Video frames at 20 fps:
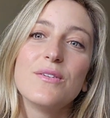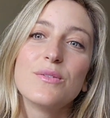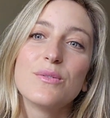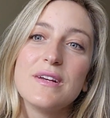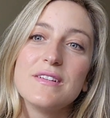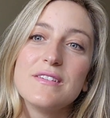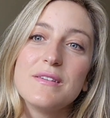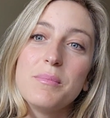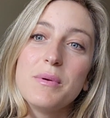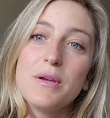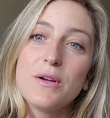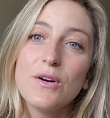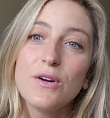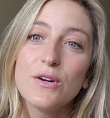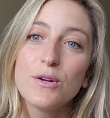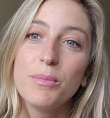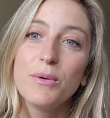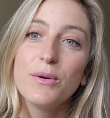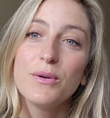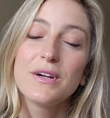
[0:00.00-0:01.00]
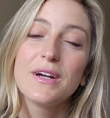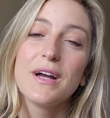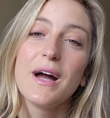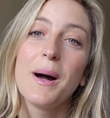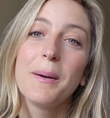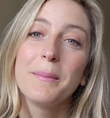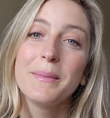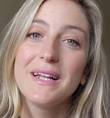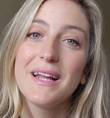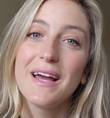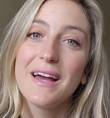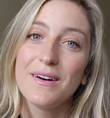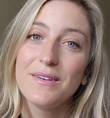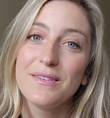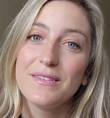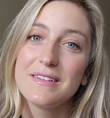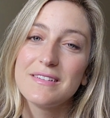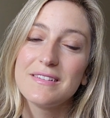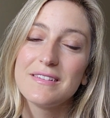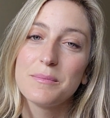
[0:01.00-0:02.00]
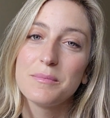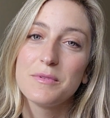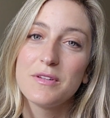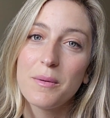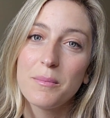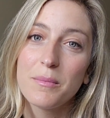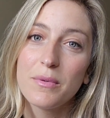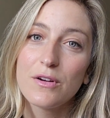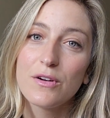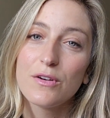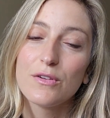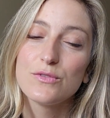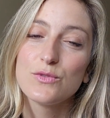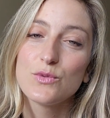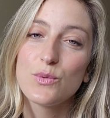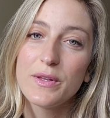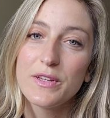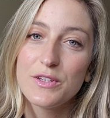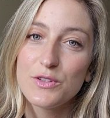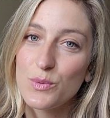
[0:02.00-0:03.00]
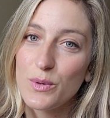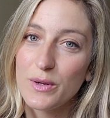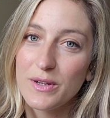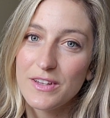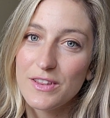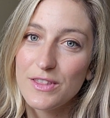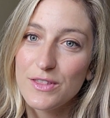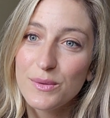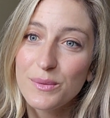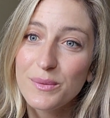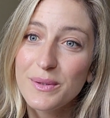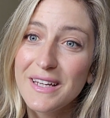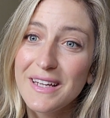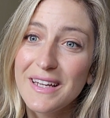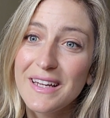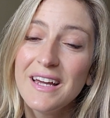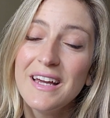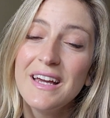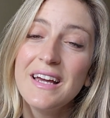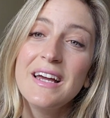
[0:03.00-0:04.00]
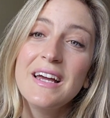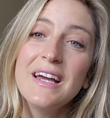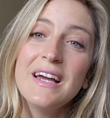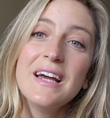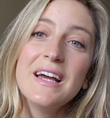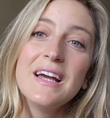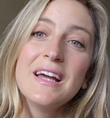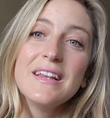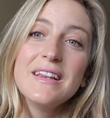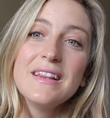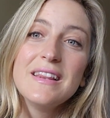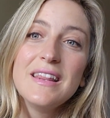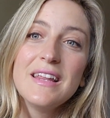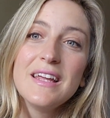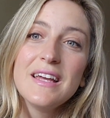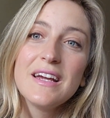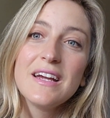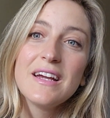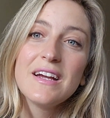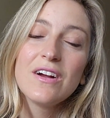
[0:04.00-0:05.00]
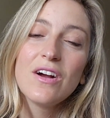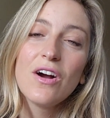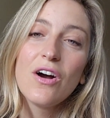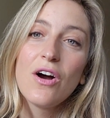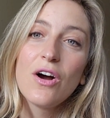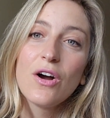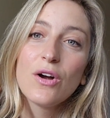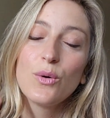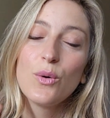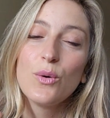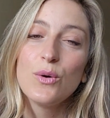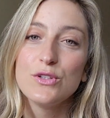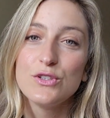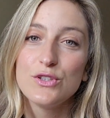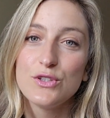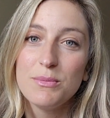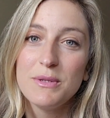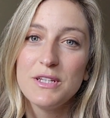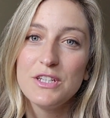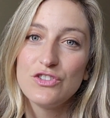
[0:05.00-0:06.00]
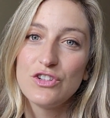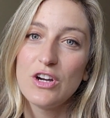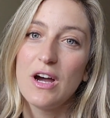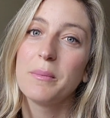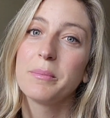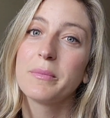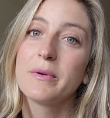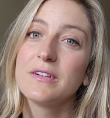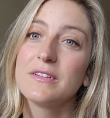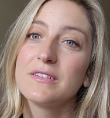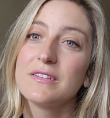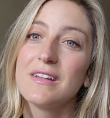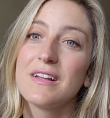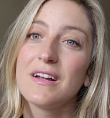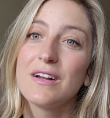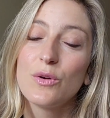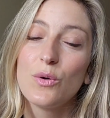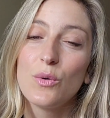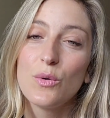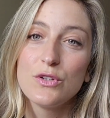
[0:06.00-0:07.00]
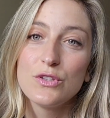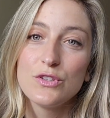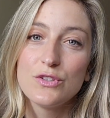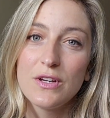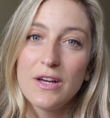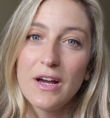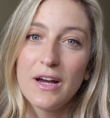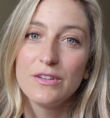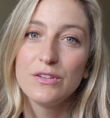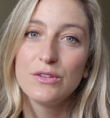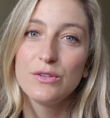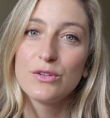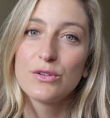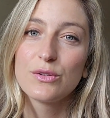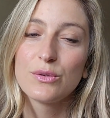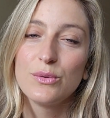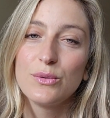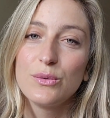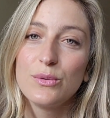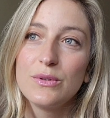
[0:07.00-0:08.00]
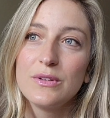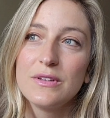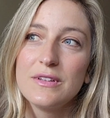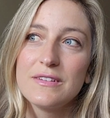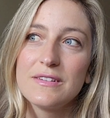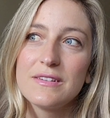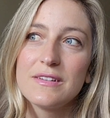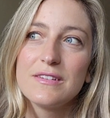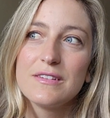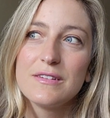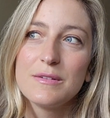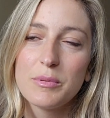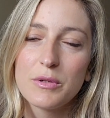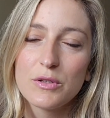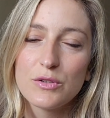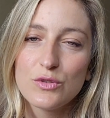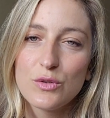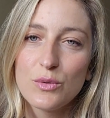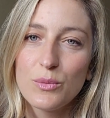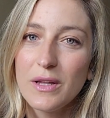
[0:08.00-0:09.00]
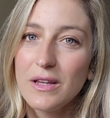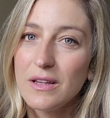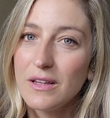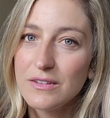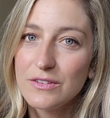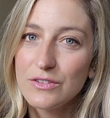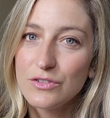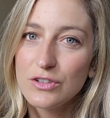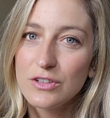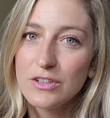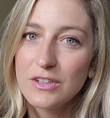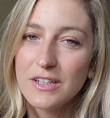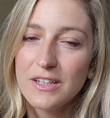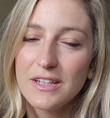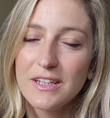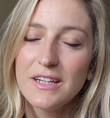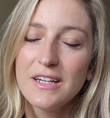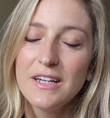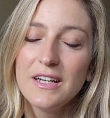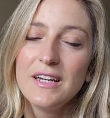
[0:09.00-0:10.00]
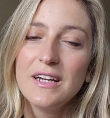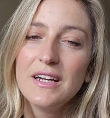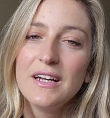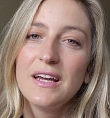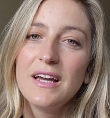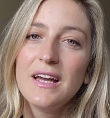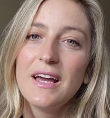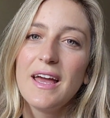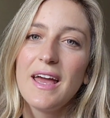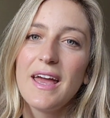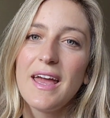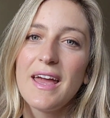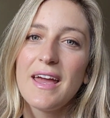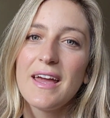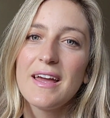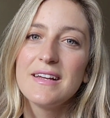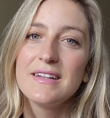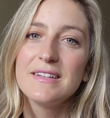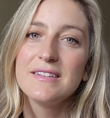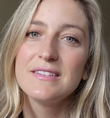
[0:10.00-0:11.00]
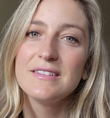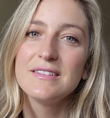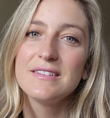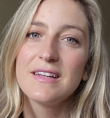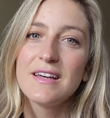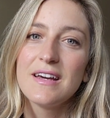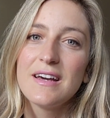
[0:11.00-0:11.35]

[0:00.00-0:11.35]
recipe cookbook coming out this September of 2023. There are going to be chapters that are going to guide you through this spiritual weight loss journey, and